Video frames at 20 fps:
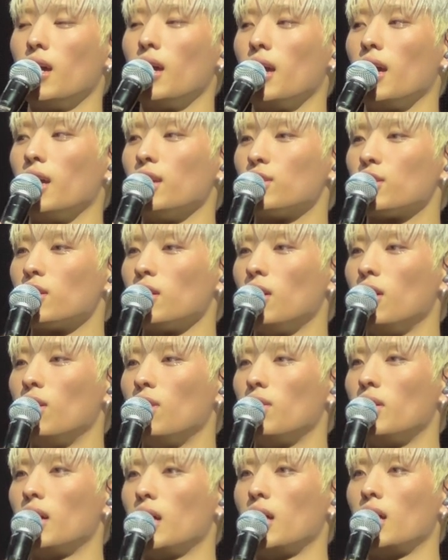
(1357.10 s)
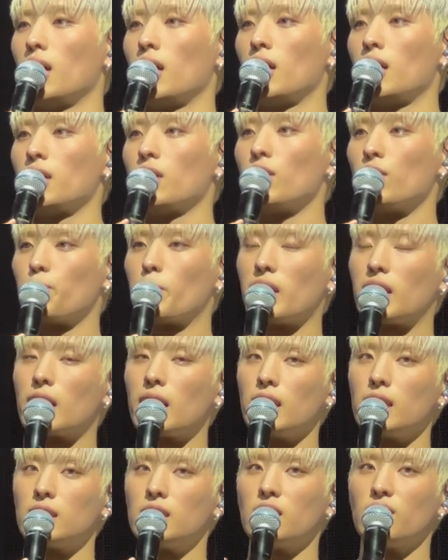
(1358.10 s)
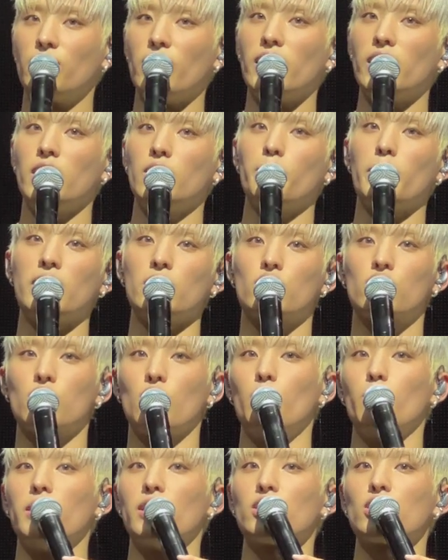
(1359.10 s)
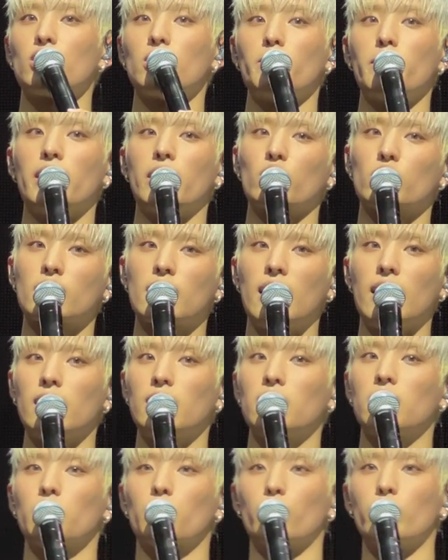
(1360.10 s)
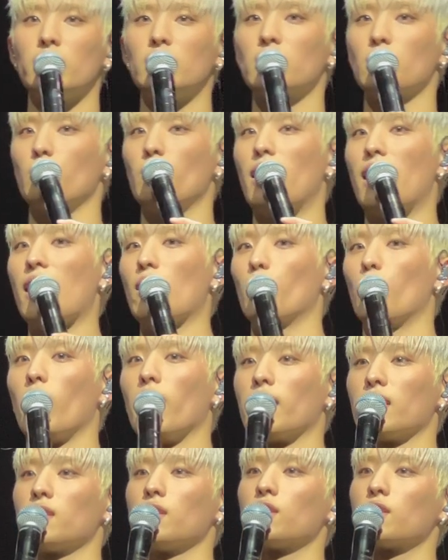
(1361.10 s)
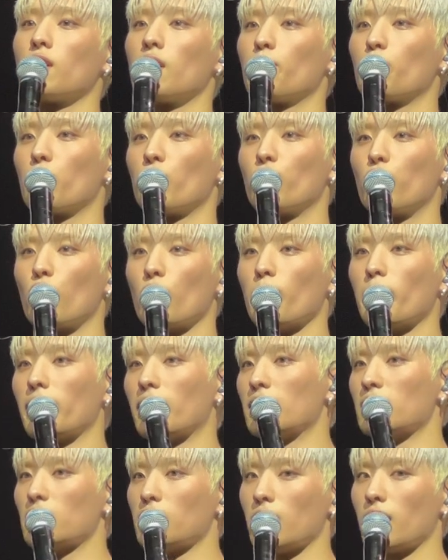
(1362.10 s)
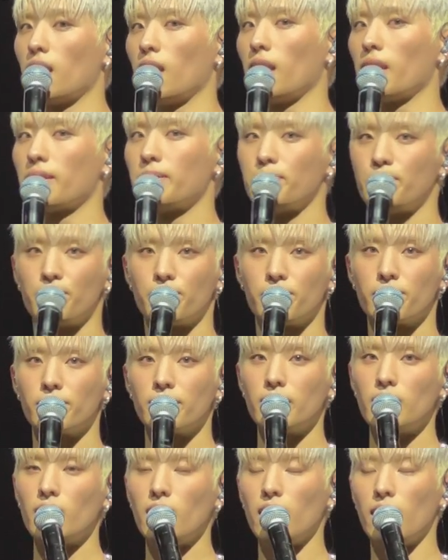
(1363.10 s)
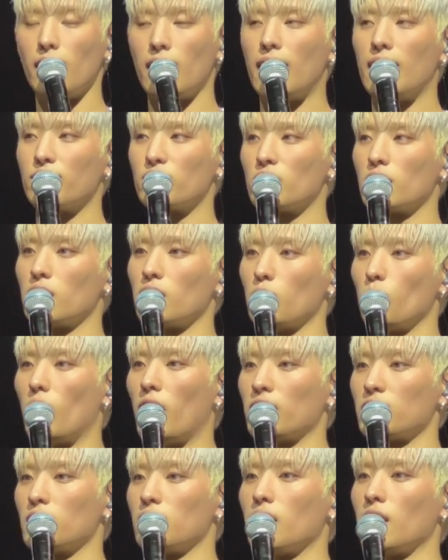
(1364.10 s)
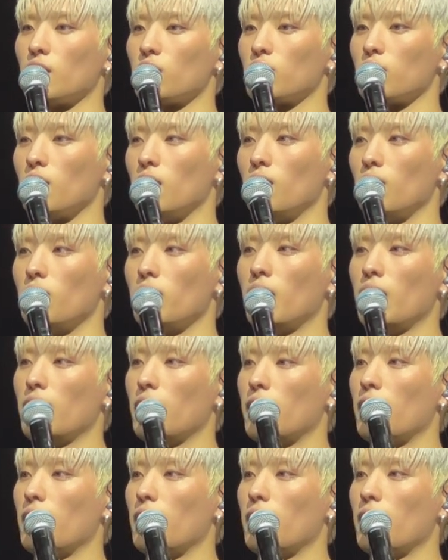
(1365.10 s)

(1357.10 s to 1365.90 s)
And so, you know, because this venue meant so much to me, that's kind of the reason why I wanted to start performing and singing after watching that show.